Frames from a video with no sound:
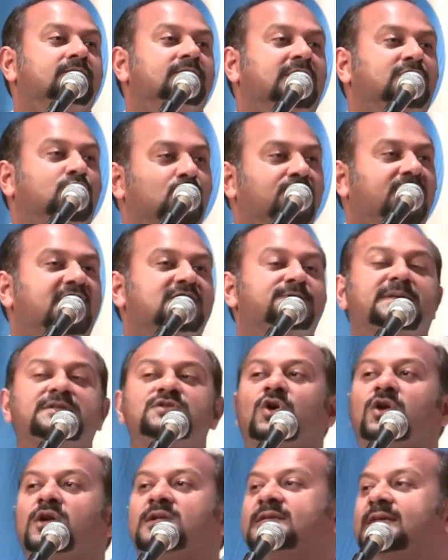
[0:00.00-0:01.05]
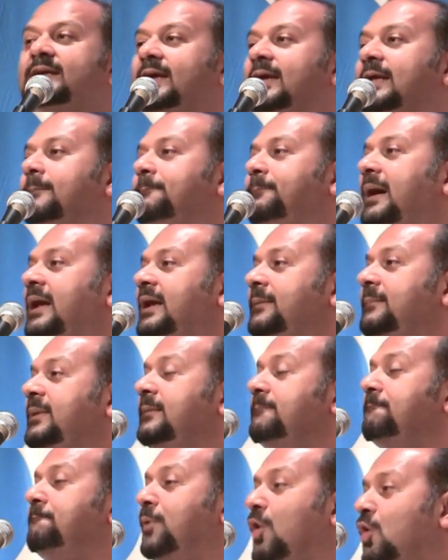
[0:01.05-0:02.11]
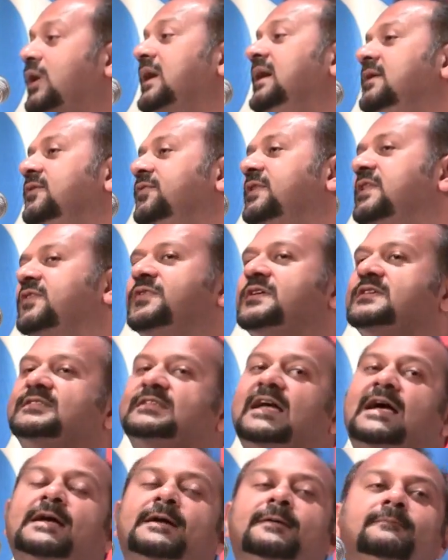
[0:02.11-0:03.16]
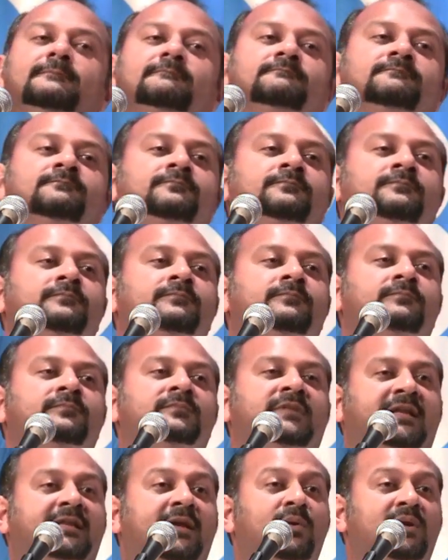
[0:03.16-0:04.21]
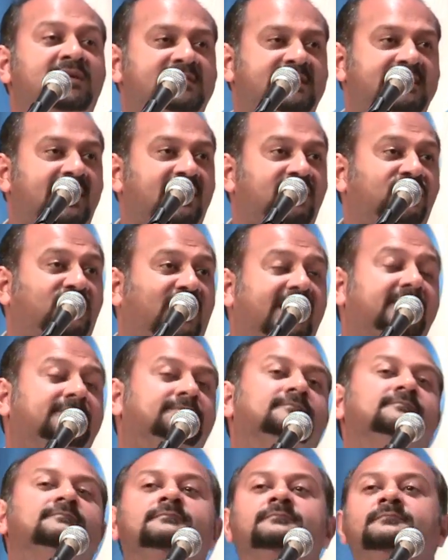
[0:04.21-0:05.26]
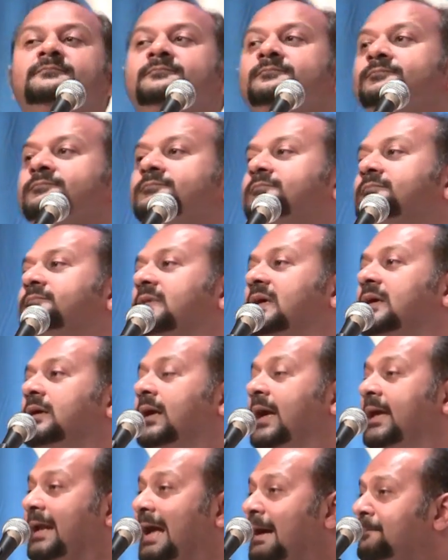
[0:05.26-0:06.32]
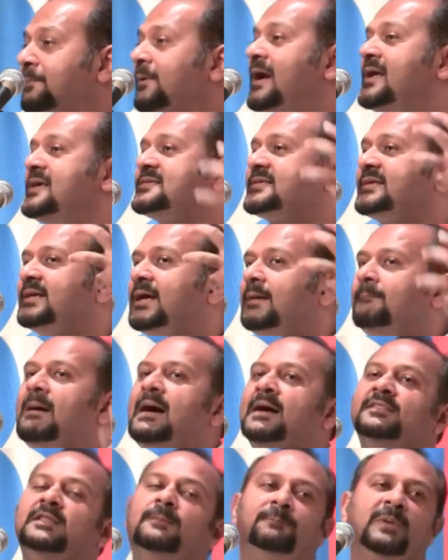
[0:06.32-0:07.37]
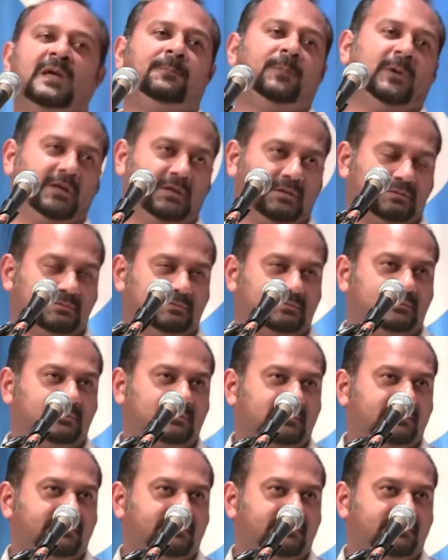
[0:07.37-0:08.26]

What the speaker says: the 2/3 majority in Parliament broken for the first time, that they will see a threat, an uprising among the people,